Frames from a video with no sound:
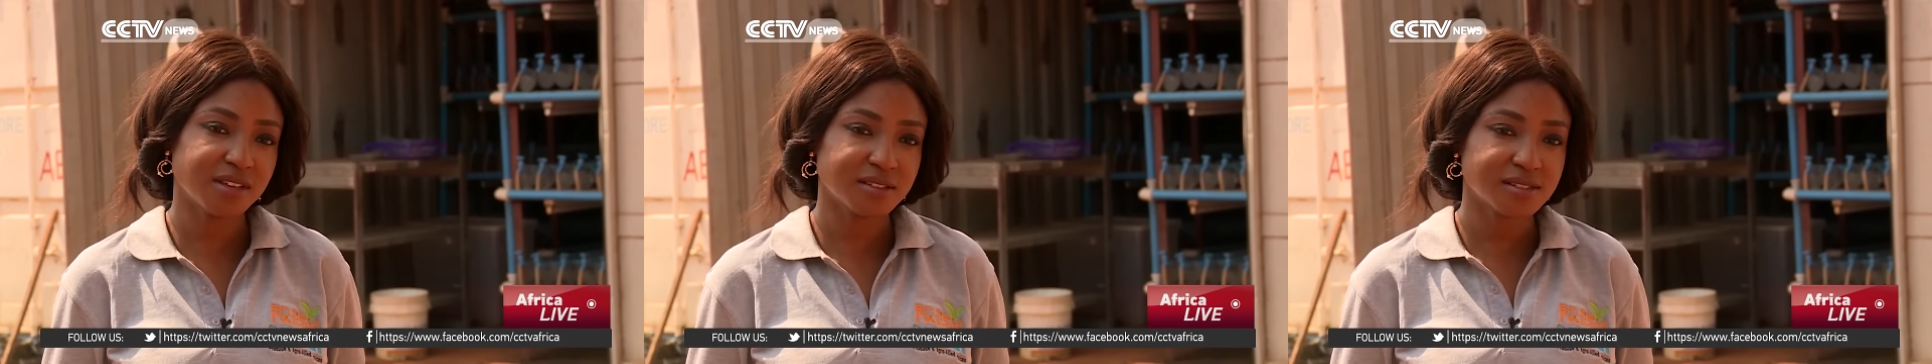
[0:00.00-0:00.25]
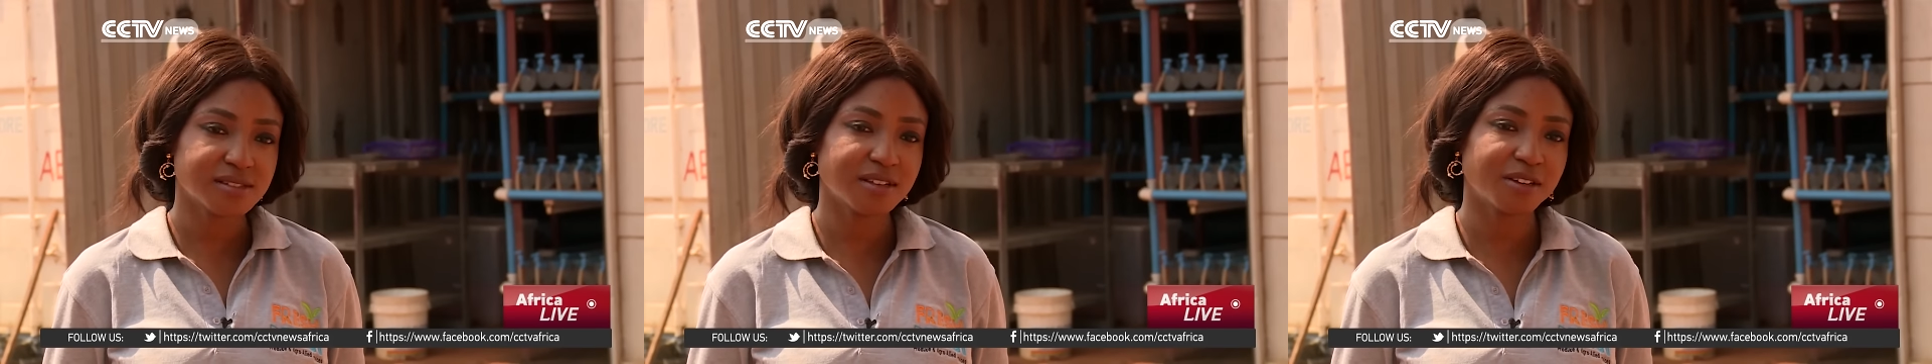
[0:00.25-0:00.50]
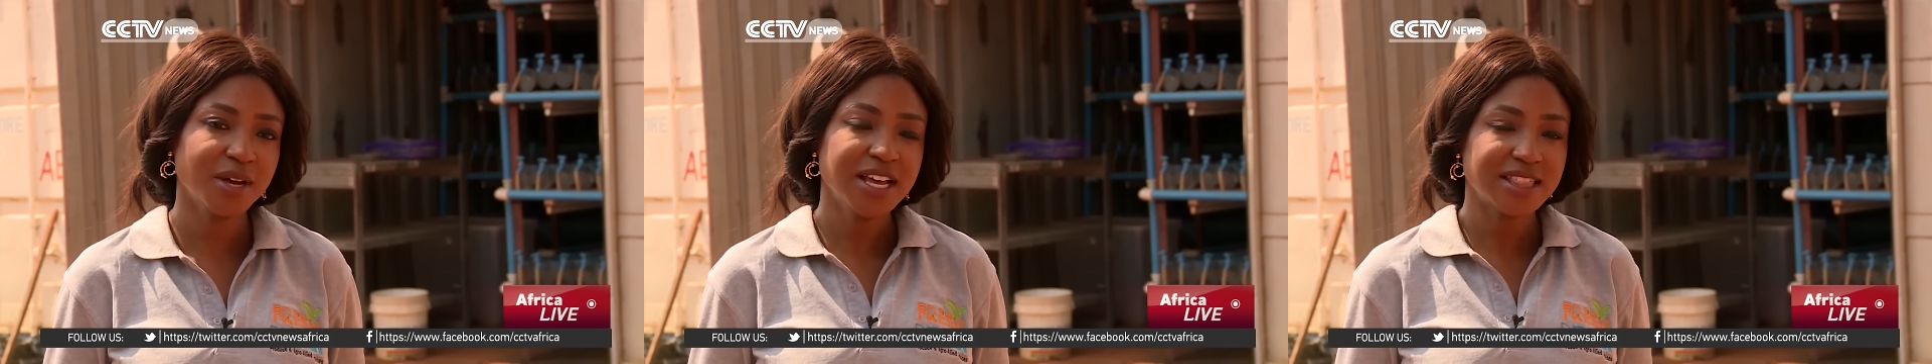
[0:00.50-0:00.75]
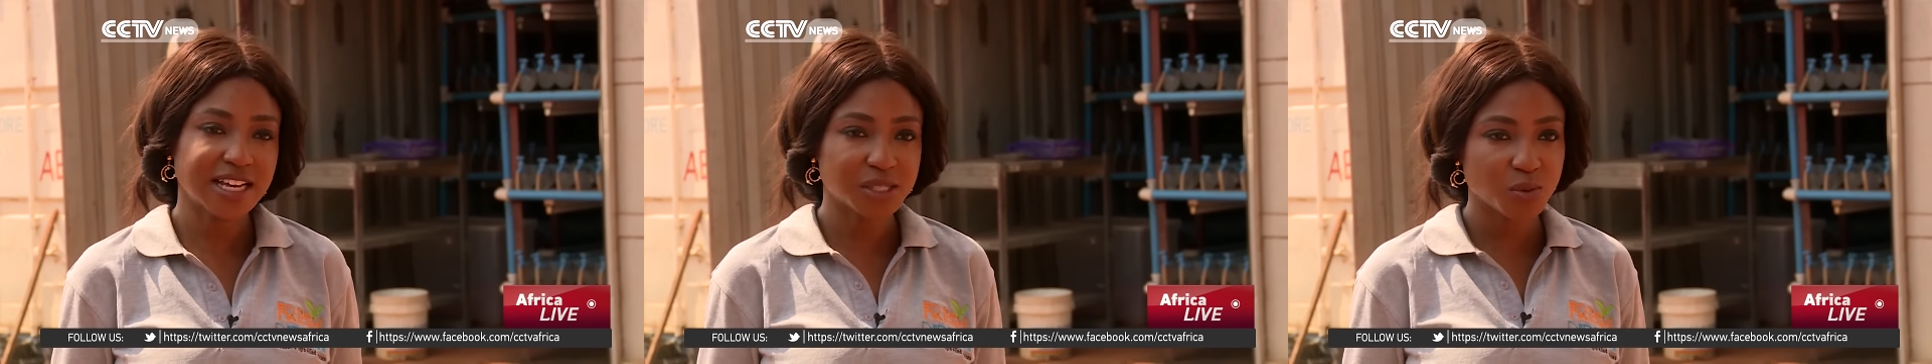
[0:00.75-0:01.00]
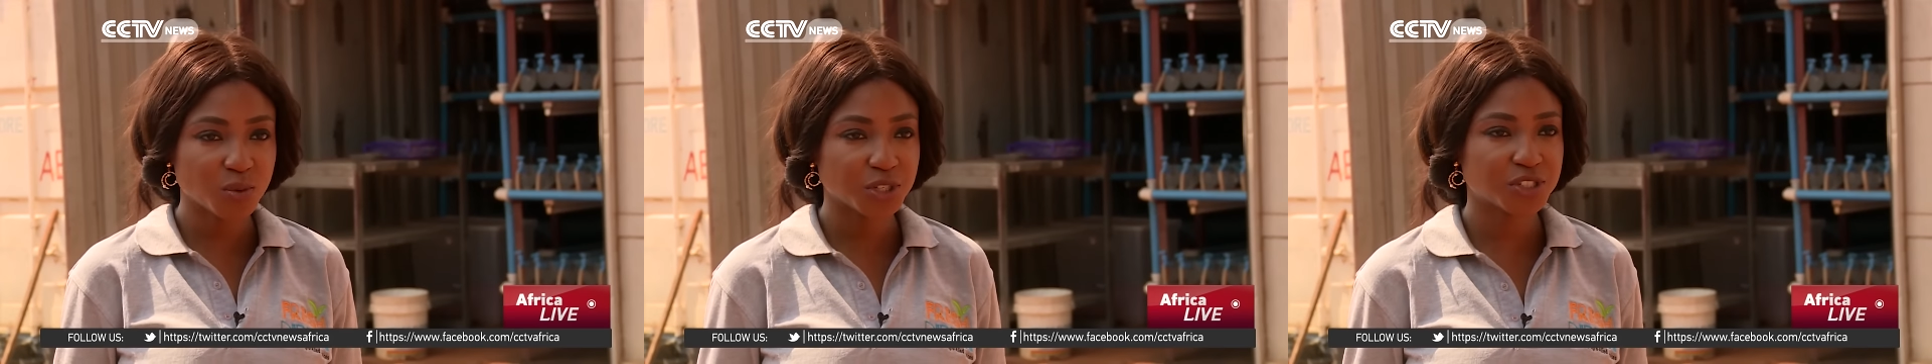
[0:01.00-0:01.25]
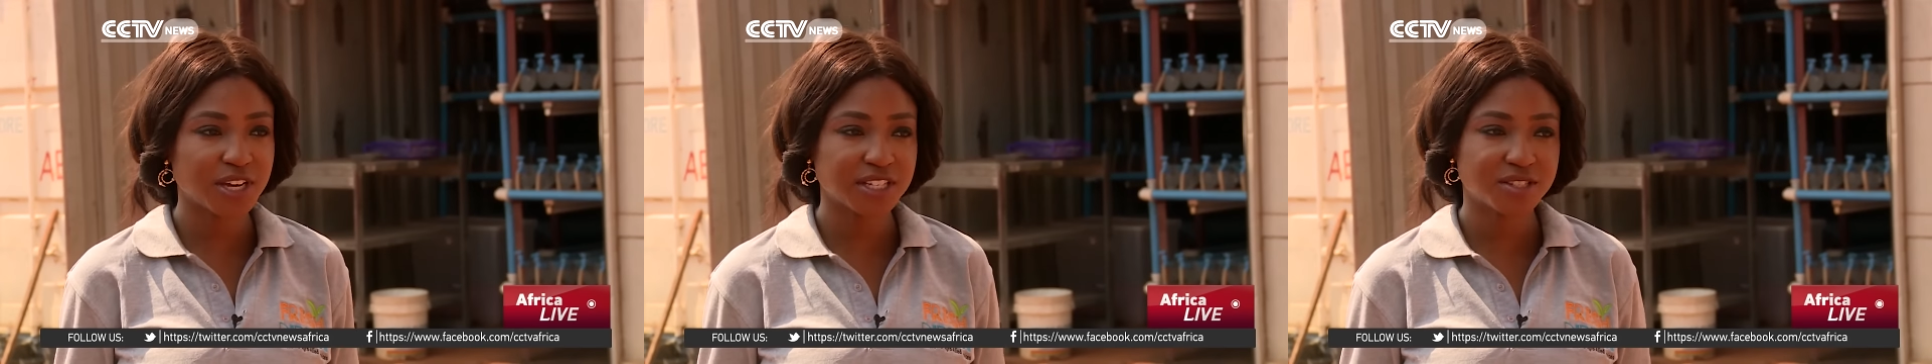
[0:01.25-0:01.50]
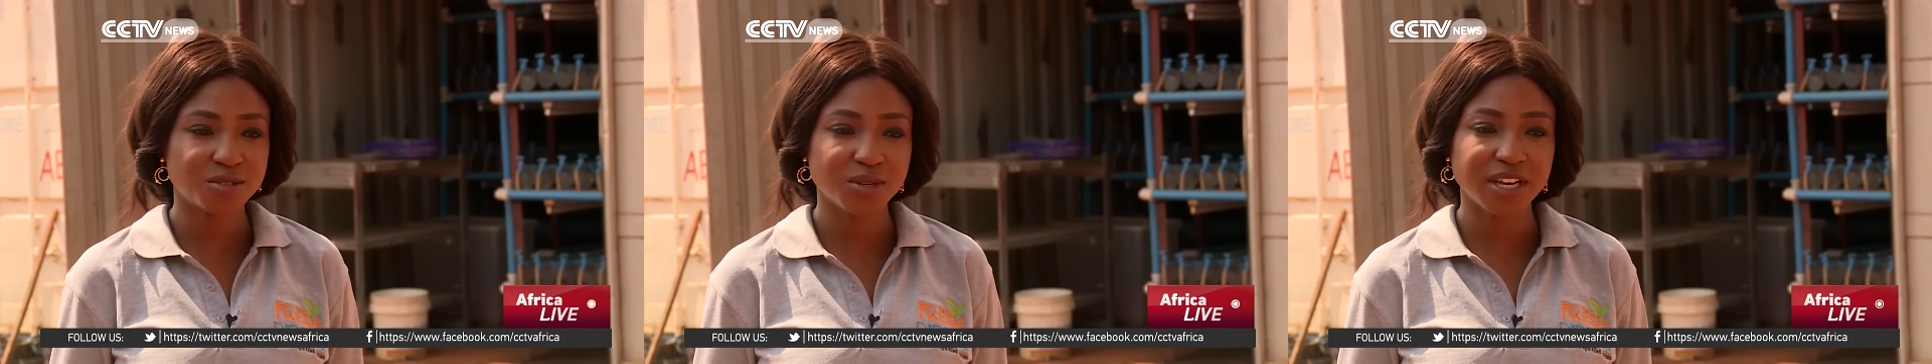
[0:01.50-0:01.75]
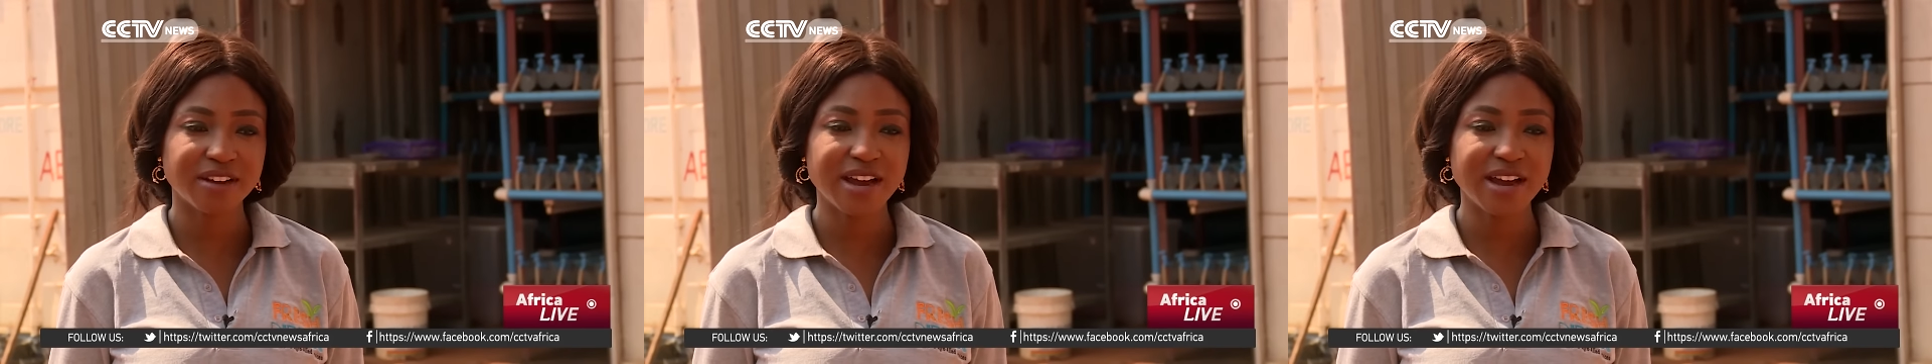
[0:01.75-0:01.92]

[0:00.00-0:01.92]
So that's what we're trying to do here.